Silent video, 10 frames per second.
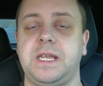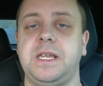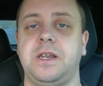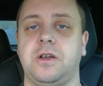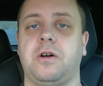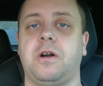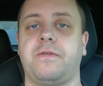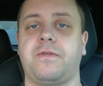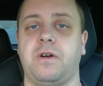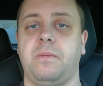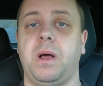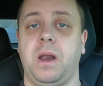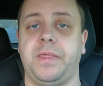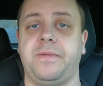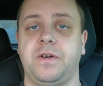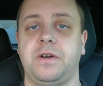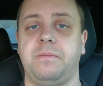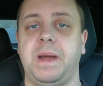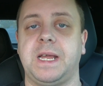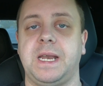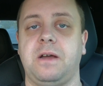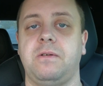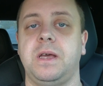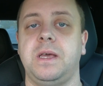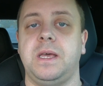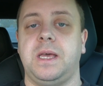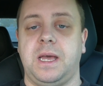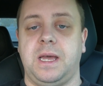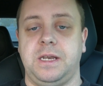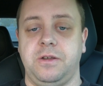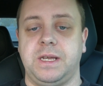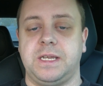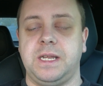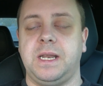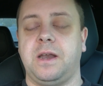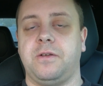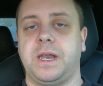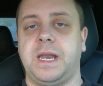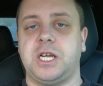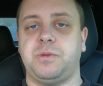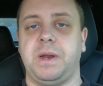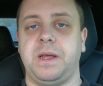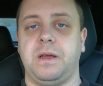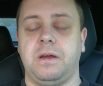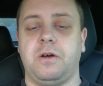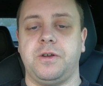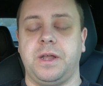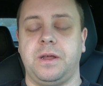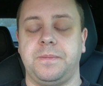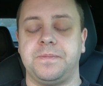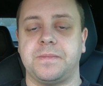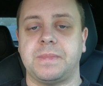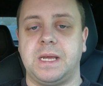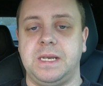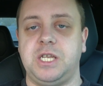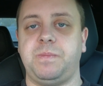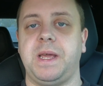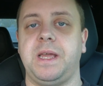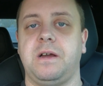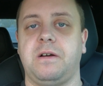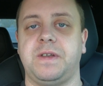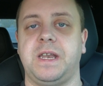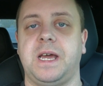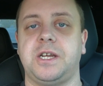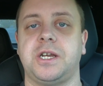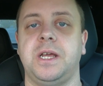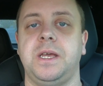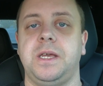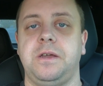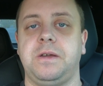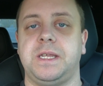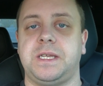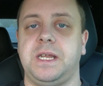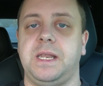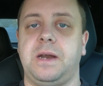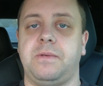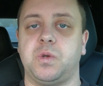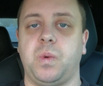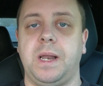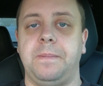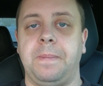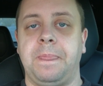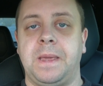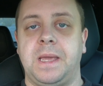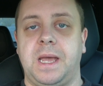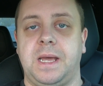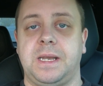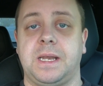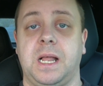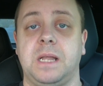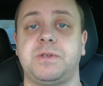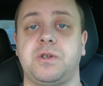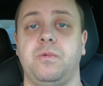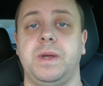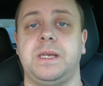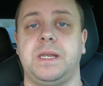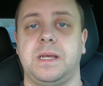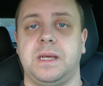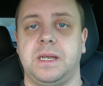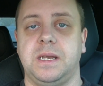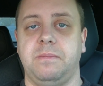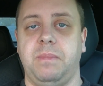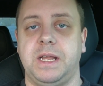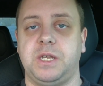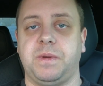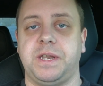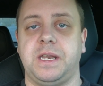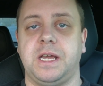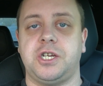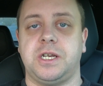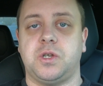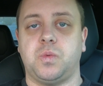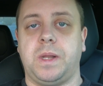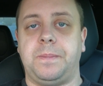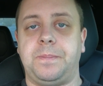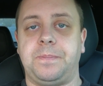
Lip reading: sees the car from a lot further back now, and you can see that on the on the display of the dash. You can see it there as well, and that helps with the blind spot detection as well.